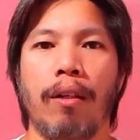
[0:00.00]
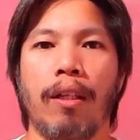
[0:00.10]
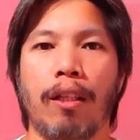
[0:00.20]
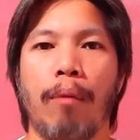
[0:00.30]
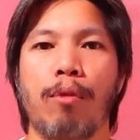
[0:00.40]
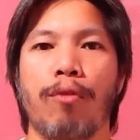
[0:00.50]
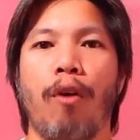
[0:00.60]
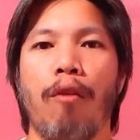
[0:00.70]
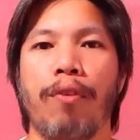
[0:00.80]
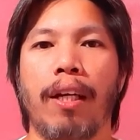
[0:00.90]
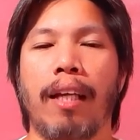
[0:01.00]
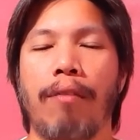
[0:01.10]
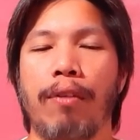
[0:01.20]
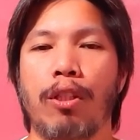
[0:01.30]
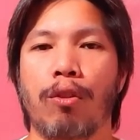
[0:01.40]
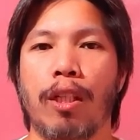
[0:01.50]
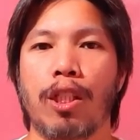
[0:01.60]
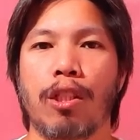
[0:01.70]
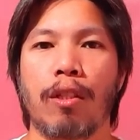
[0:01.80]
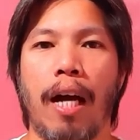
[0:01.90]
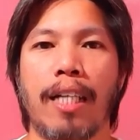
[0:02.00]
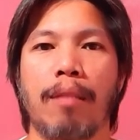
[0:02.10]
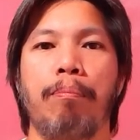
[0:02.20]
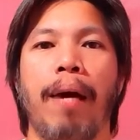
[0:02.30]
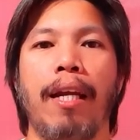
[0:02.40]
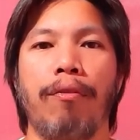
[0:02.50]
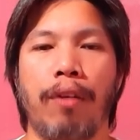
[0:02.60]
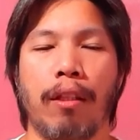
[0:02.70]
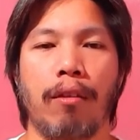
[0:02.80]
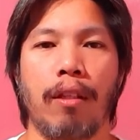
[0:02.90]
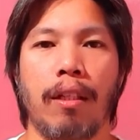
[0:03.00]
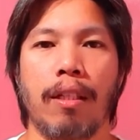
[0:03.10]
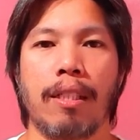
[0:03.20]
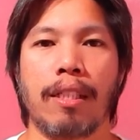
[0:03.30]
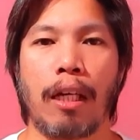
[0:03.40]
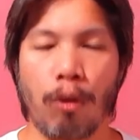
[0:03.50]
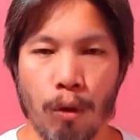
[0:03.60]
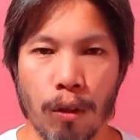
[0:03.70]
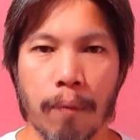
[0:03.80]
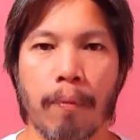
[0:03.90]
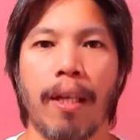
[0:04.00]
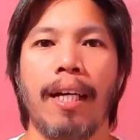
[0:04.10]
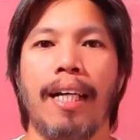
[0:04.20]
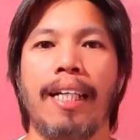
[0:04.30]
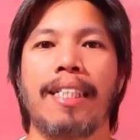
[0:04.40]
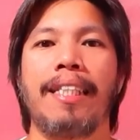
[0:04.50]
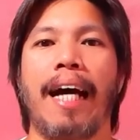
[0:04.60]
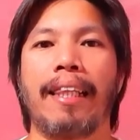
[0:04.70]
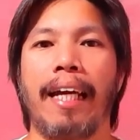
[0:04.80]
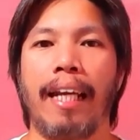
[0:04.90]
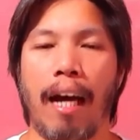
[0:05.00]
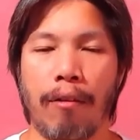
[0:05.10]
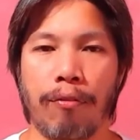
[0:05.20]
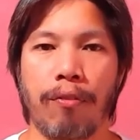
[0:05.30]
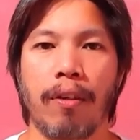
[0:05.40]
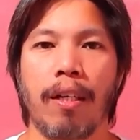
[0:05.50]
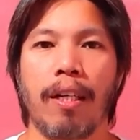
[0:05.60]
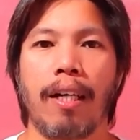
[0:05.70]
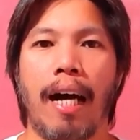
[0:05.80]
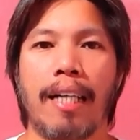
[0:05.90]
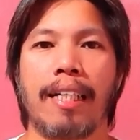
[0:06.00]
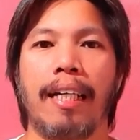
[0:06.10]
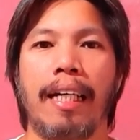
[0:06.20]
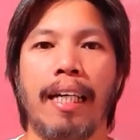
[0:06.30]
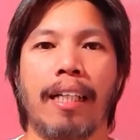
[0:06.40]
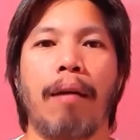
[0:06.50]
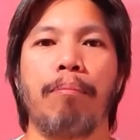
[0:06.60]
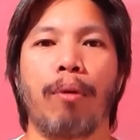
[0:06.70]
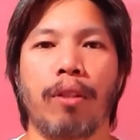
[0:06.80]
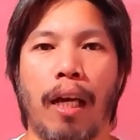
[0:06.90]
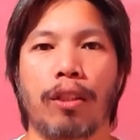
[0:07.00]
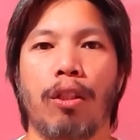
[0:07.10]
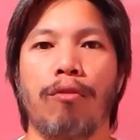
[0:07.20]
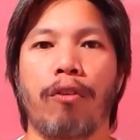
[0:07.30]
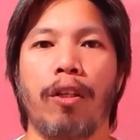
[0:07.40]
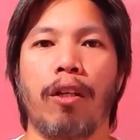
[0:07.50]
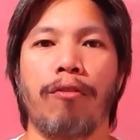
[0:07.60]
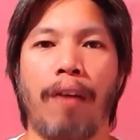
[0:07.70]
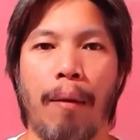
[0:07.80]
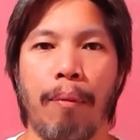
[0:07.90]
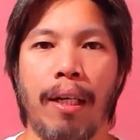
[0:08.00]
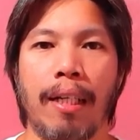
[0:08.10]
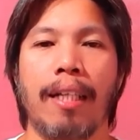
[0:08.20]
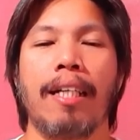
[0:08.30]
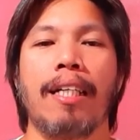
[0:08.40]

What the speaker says: in terms of offering life insurance as benefit sa'yo is not enough as an income protection for your family,